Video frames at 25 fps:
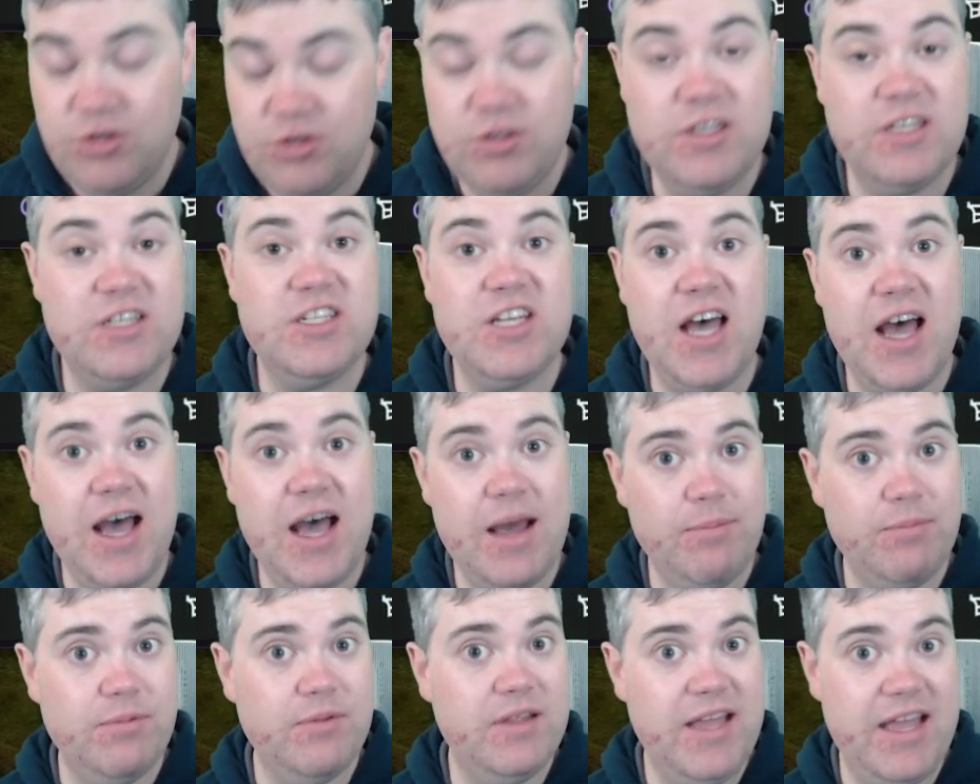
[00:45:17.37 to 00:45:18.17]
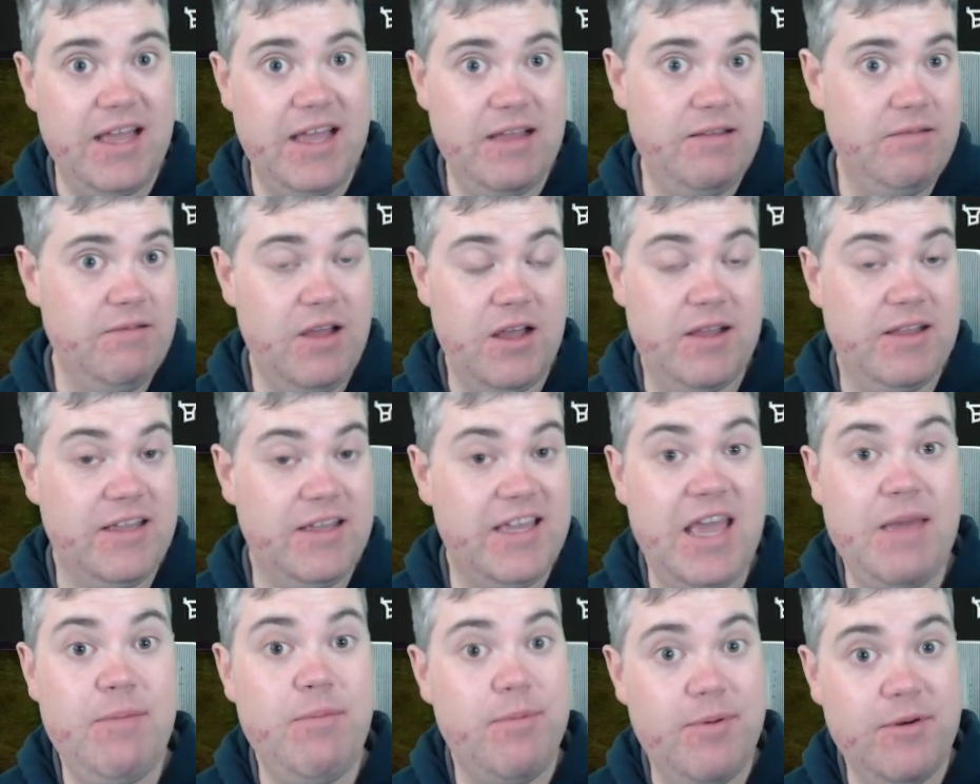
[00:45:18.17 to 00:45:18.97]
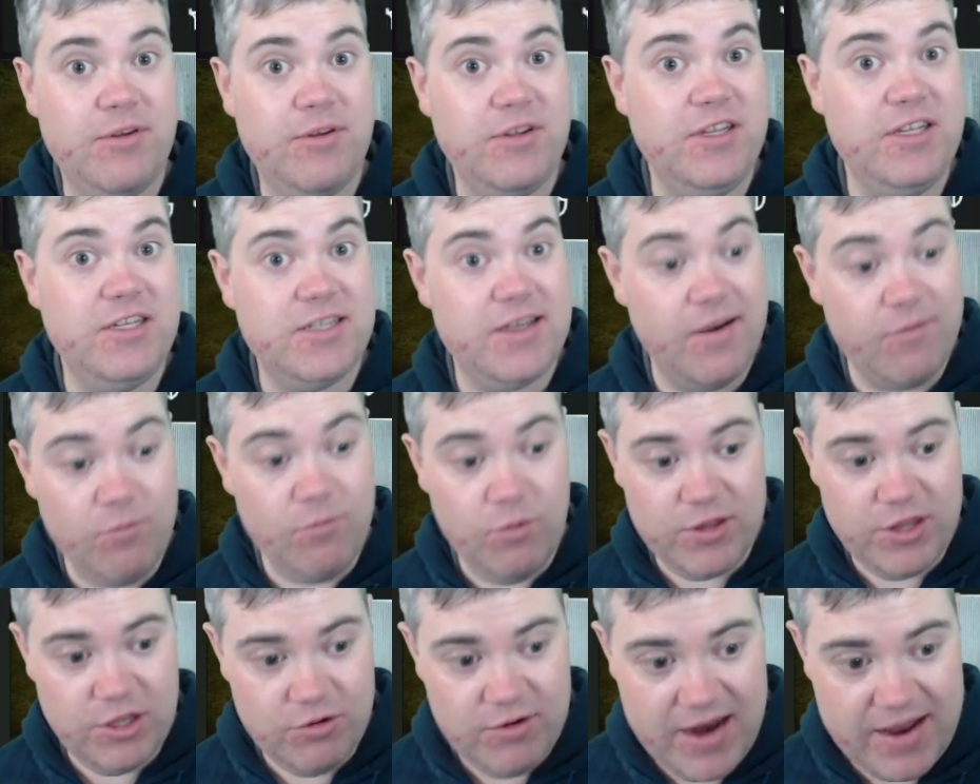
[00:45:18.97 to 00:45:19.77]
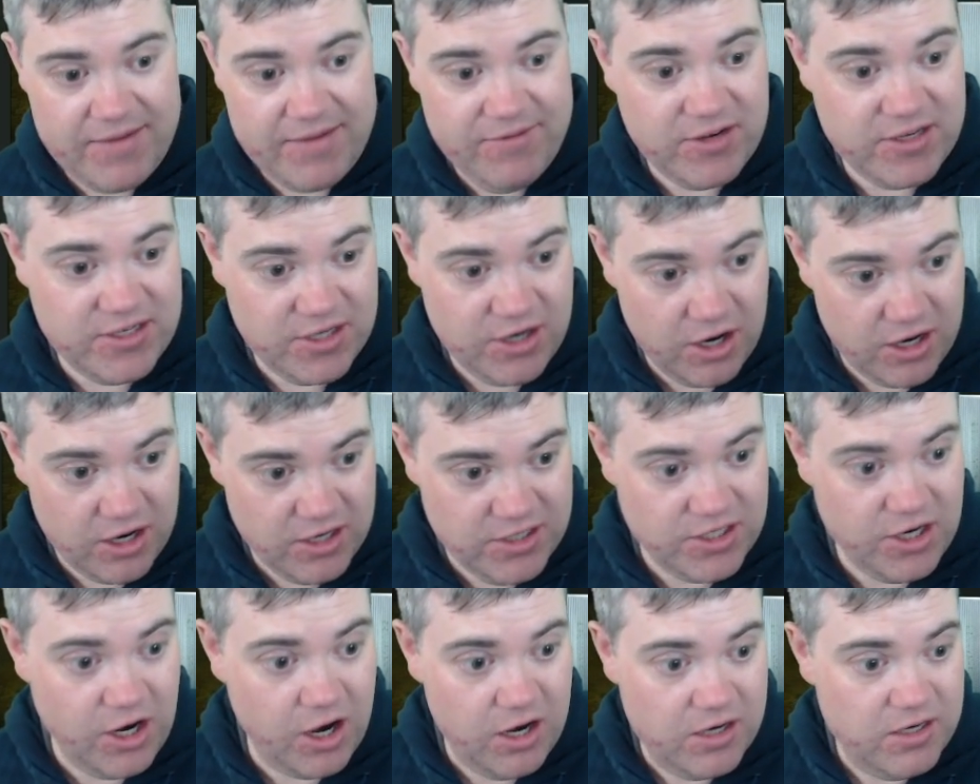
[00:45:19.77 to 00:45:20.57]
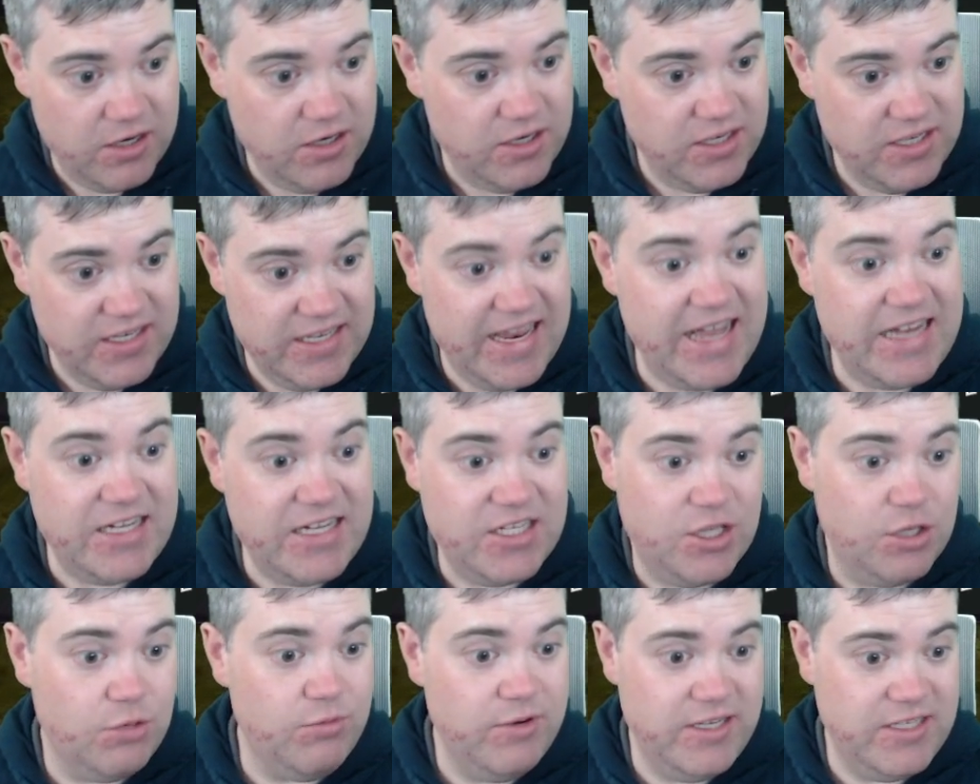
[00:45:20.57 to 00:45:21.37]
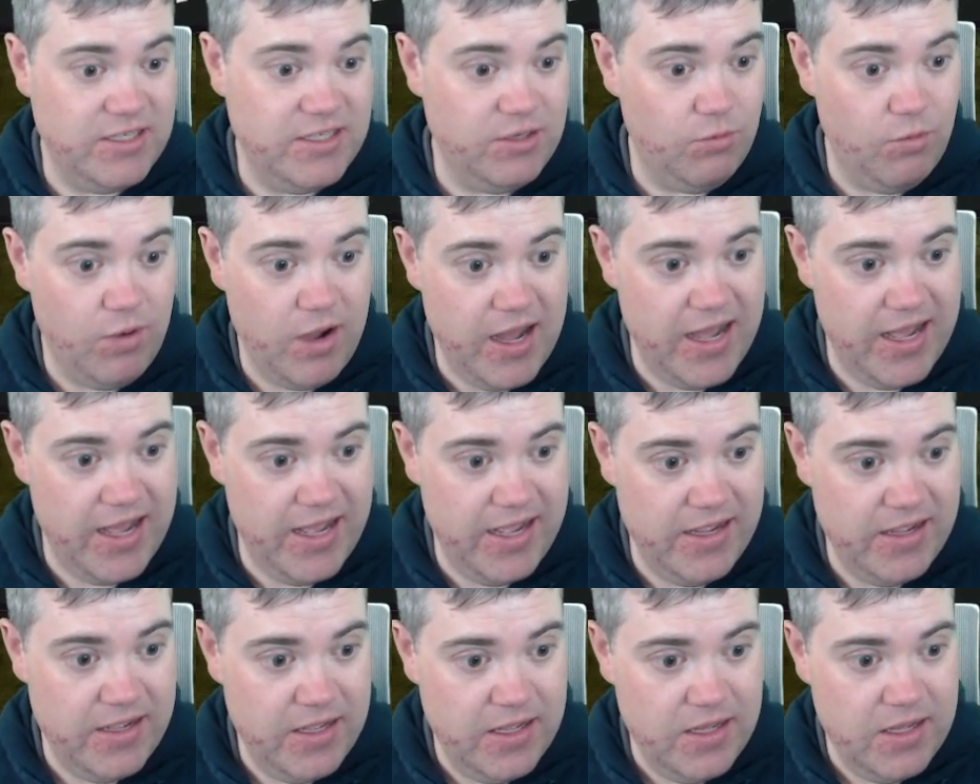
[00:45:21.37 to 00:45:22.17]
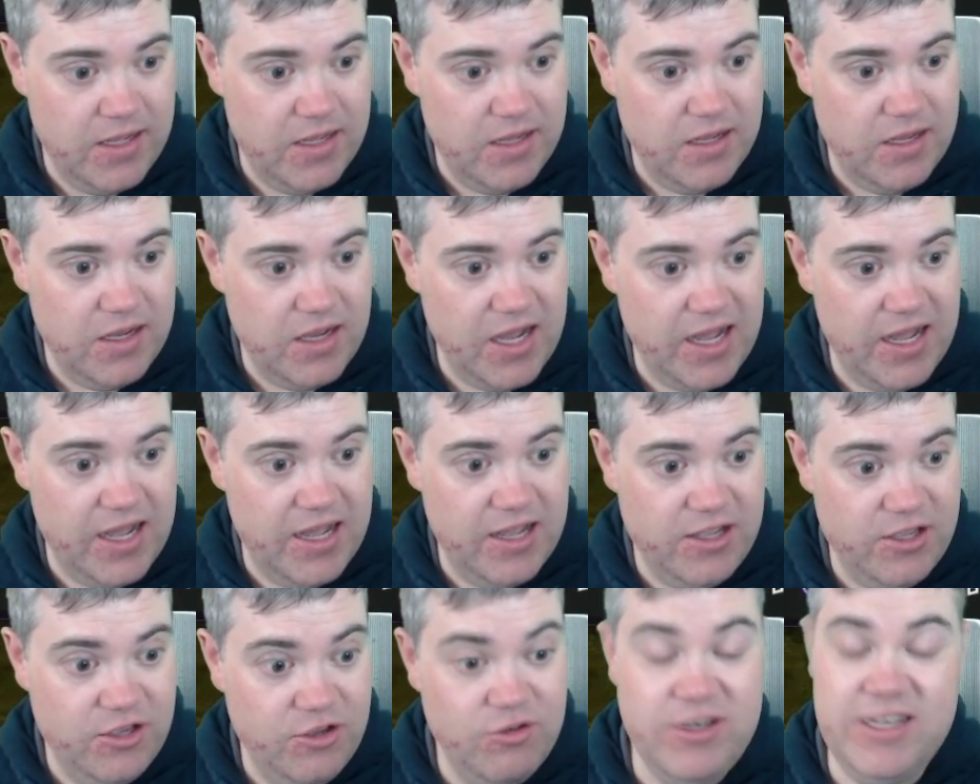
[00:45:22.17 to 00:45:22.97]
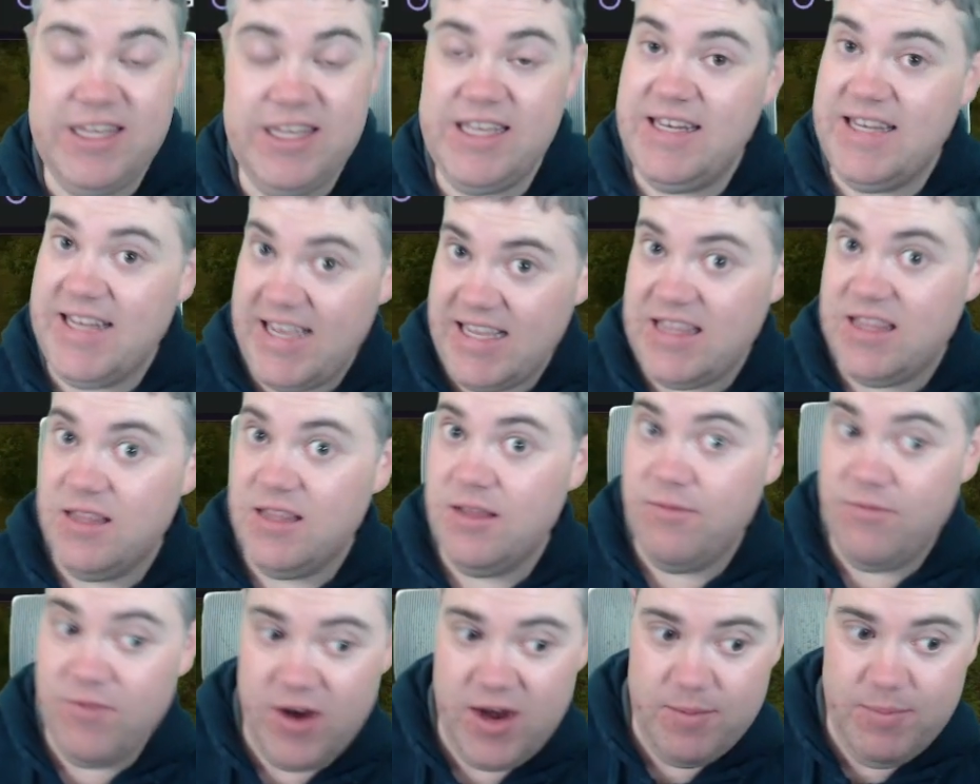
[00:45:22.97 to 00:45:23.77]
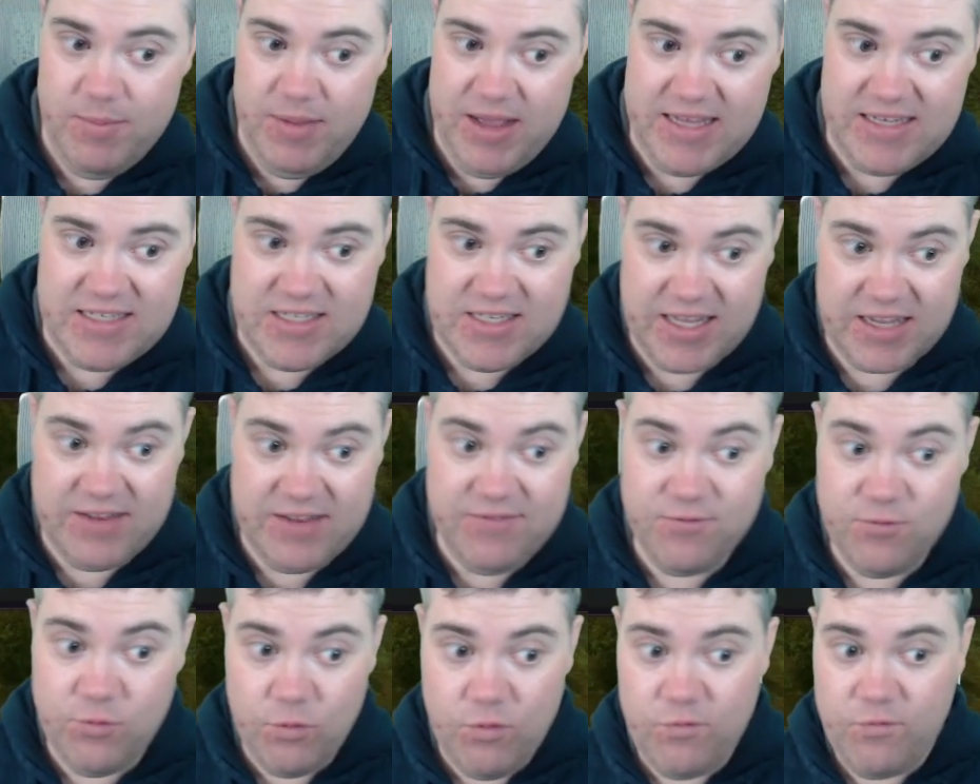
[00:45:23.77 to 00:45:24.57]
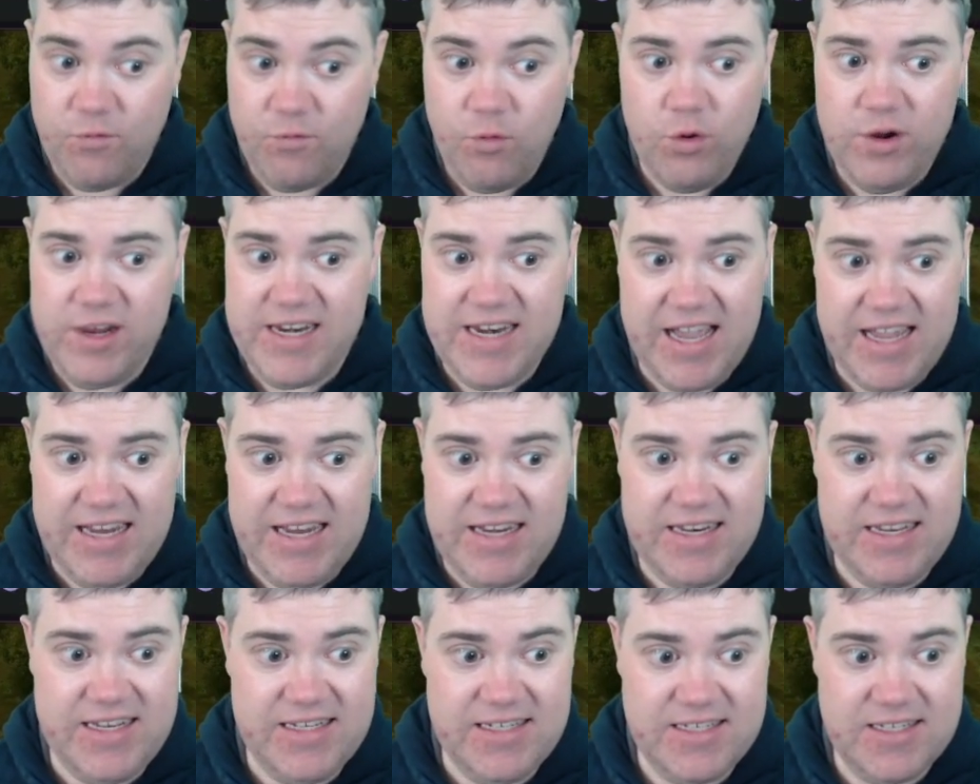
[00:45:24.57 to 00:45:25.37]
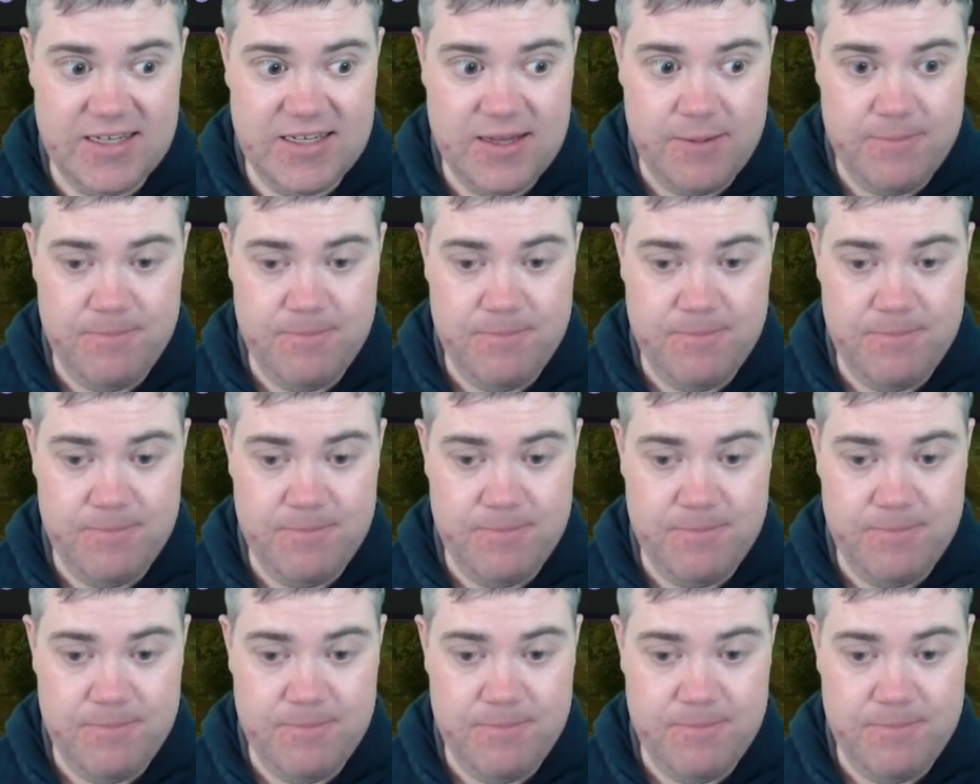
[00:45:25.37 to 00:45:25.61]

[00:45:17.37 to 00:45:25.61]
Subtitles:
top capabilities of what the graphics cards are. And that's the reason why you need like the very best. Like 4090s,